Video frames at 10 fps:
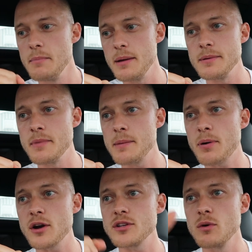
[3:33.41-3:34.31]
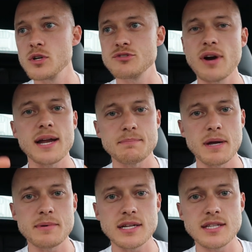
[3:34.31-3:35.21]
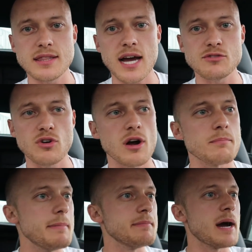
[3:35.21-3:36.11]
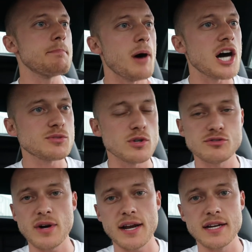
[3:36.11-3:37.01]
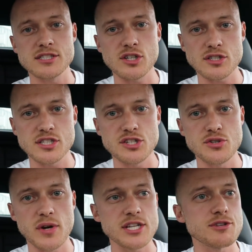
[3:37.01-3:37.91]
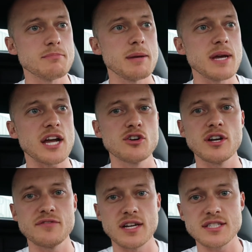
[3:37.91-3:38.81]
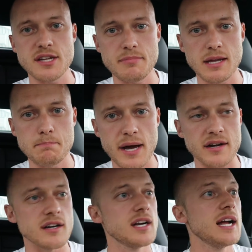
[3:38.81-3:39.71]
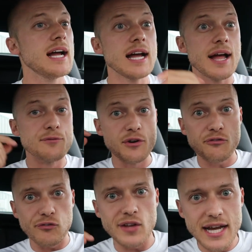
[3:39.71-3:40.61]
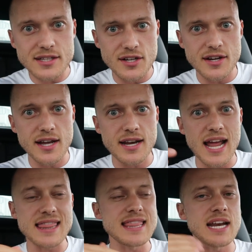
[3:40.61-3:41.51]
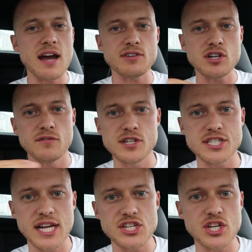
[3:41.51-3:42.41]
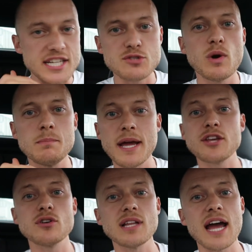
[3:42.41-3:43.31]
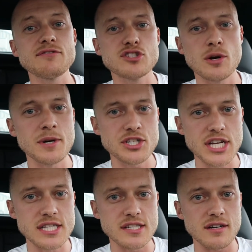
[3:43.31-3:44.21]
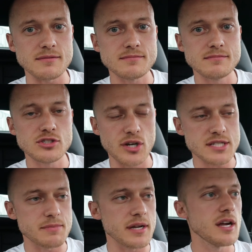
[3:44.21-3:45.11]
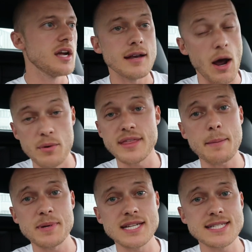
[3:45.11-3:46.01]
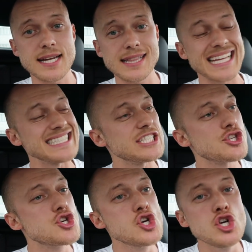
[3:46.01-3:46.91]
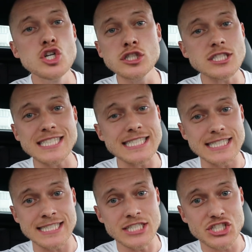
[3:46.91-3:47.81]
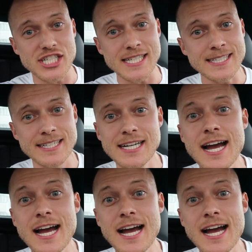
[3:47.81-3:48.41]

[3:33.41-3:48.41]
my partner was right, maybe I did that wrong, maybe my boss was right in a certain situation, maybe I could have done something better. Reflect on it and then have a conversation. This will make your life so much easier, trust me. Now with that being said, let's use that energy